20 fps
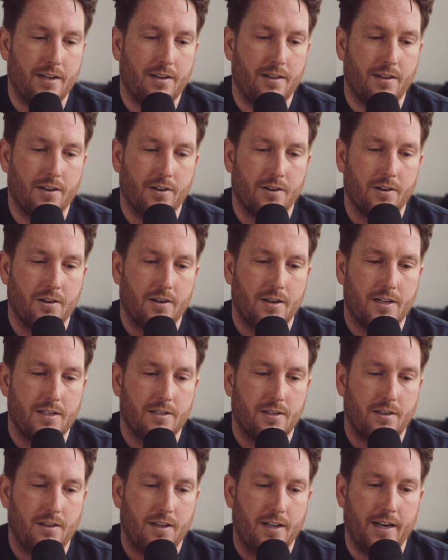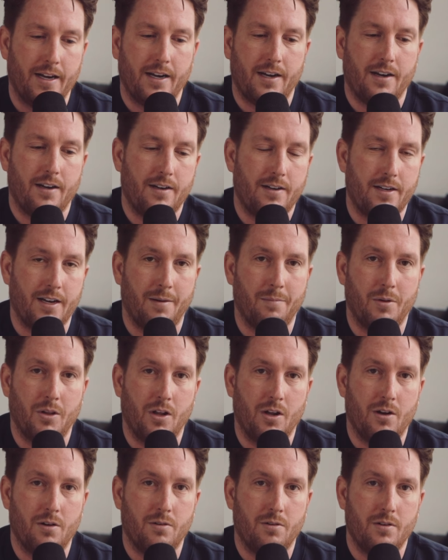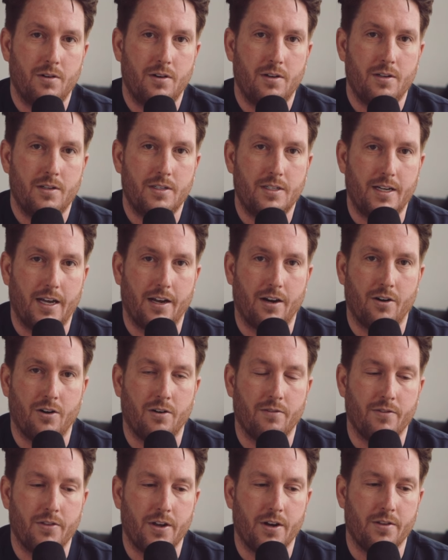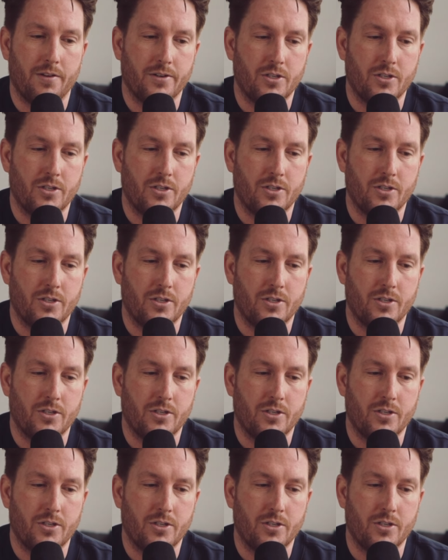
There is a link down below to head on over there.